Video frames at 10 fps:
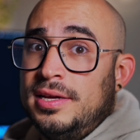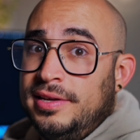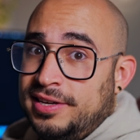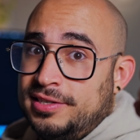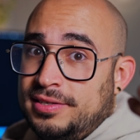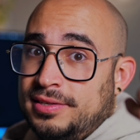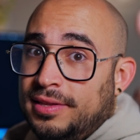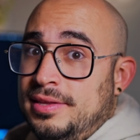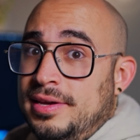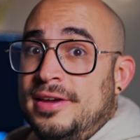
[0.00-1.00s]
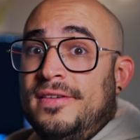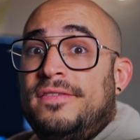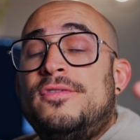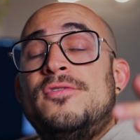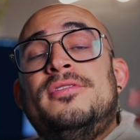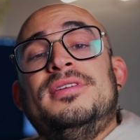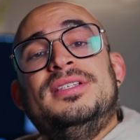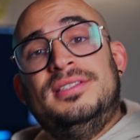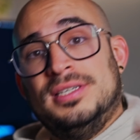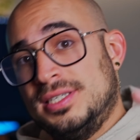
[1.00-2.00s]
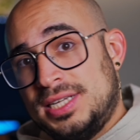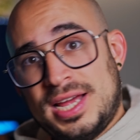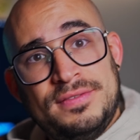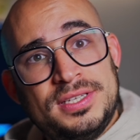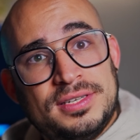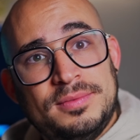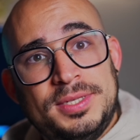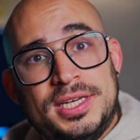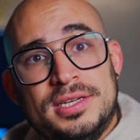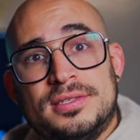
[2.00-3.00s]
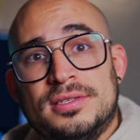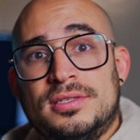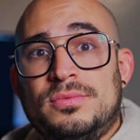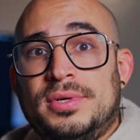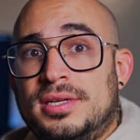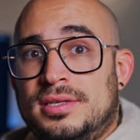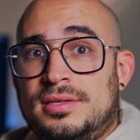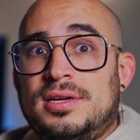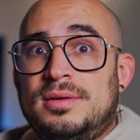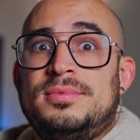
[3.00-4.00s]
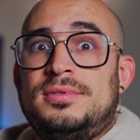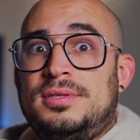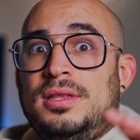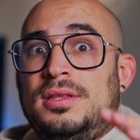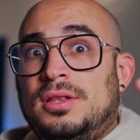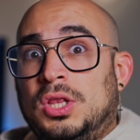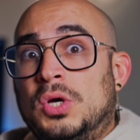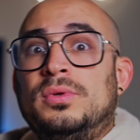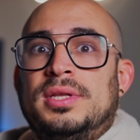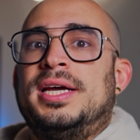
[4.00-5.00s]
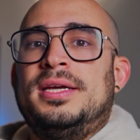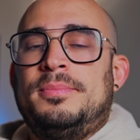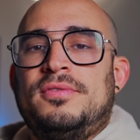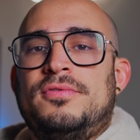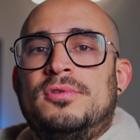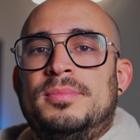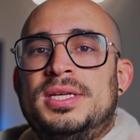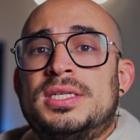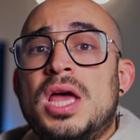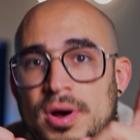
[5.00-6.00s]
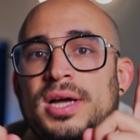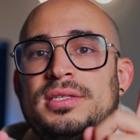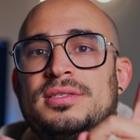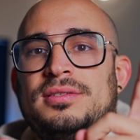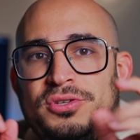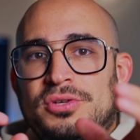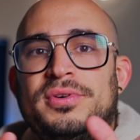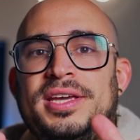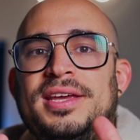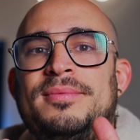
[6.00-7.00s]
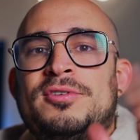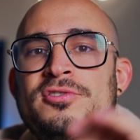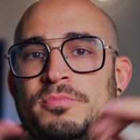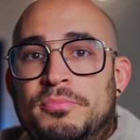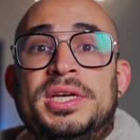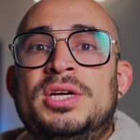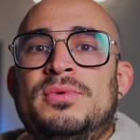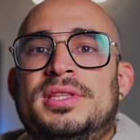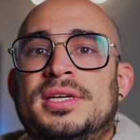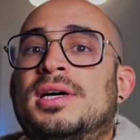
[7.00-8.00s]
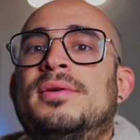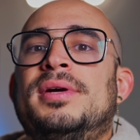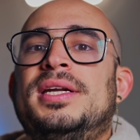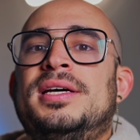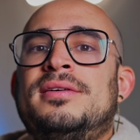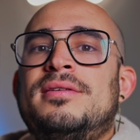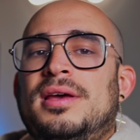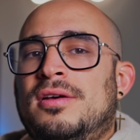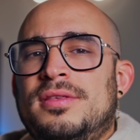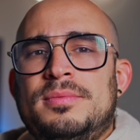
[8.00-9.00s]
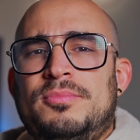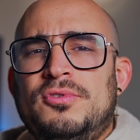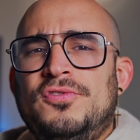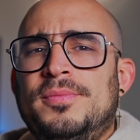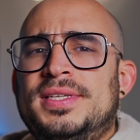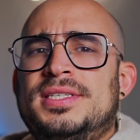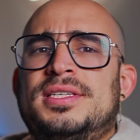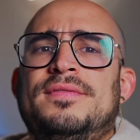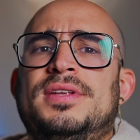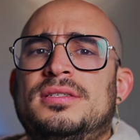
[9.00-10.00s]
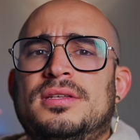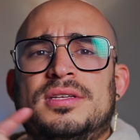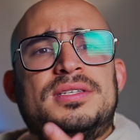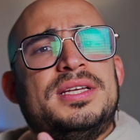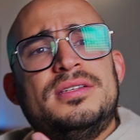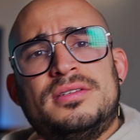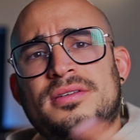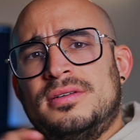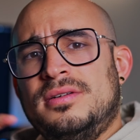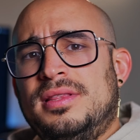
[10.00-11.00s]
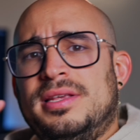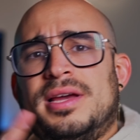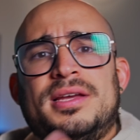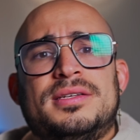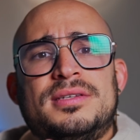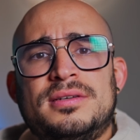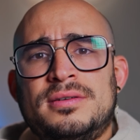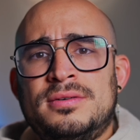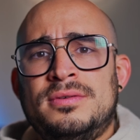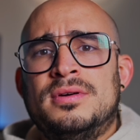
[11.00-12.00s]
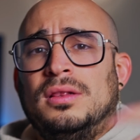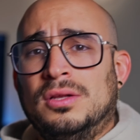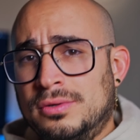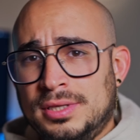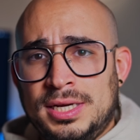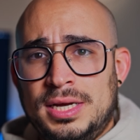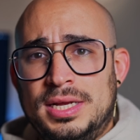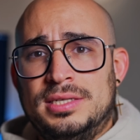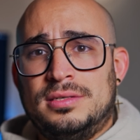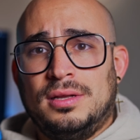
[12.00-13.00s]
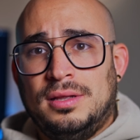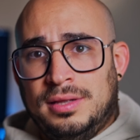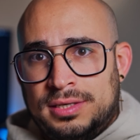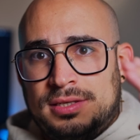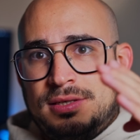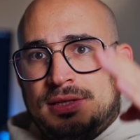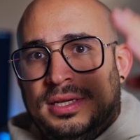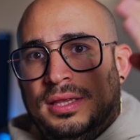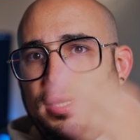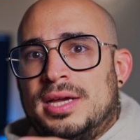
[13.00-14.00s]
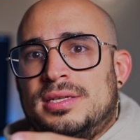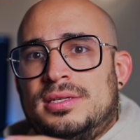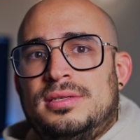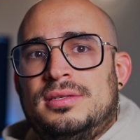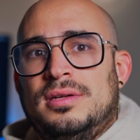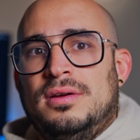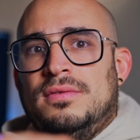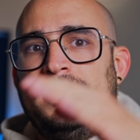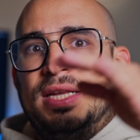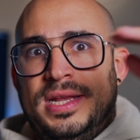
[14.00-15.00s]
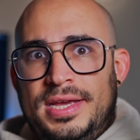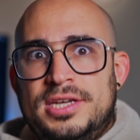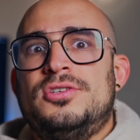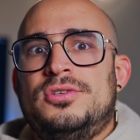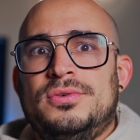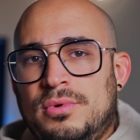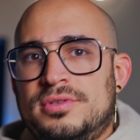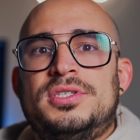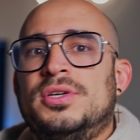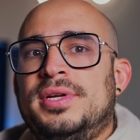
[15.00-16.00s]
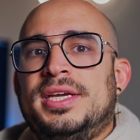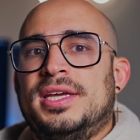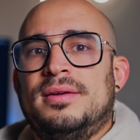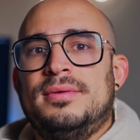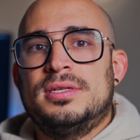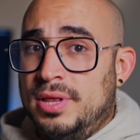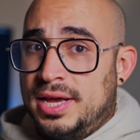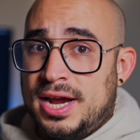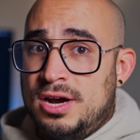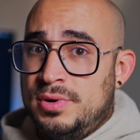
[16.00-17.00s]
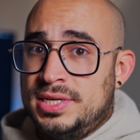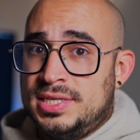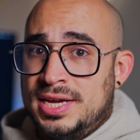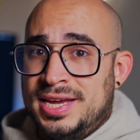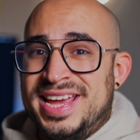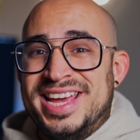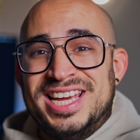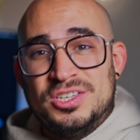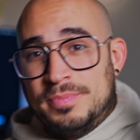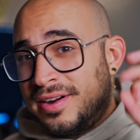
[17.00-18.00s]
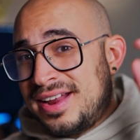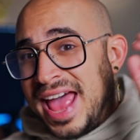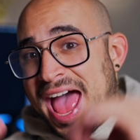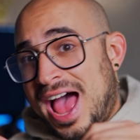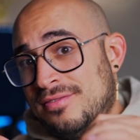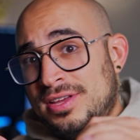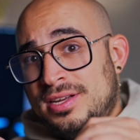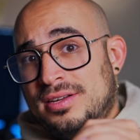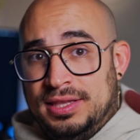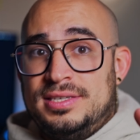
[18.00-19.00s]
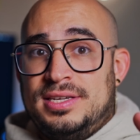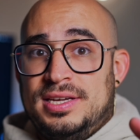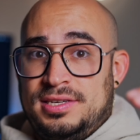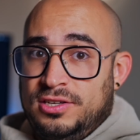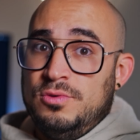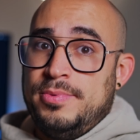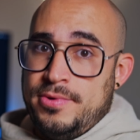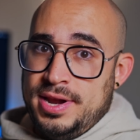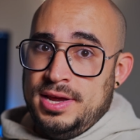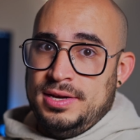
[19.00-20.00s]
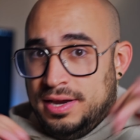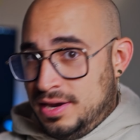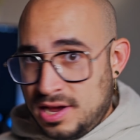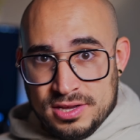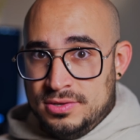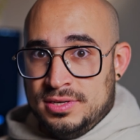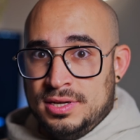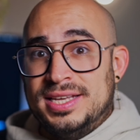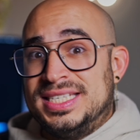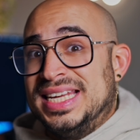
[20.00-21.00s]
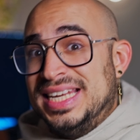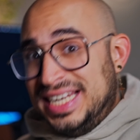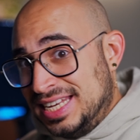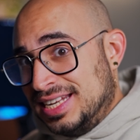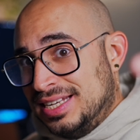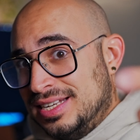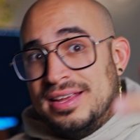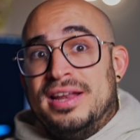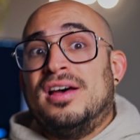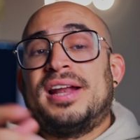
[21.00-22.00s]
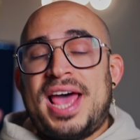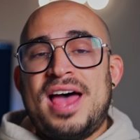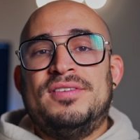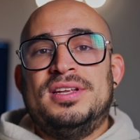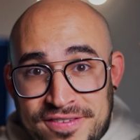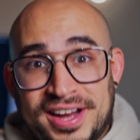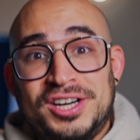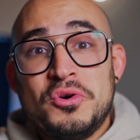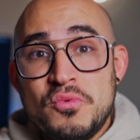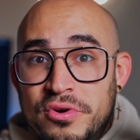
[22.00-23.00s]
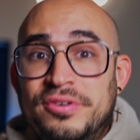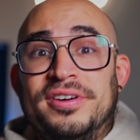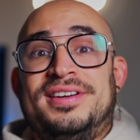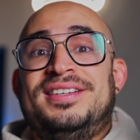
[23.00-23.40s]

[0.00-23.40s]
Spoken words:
Yes, the f4 does have its limitations when it comes to low light performance, but the Sony cameras being what they are right now and all the improvements they've done to the sensor and the ISO, low light is less and less of an issue with Sony cameras. So like I always say, it's better to have it, in this case a 2.8, and not use it, than to need it and not have it. Final word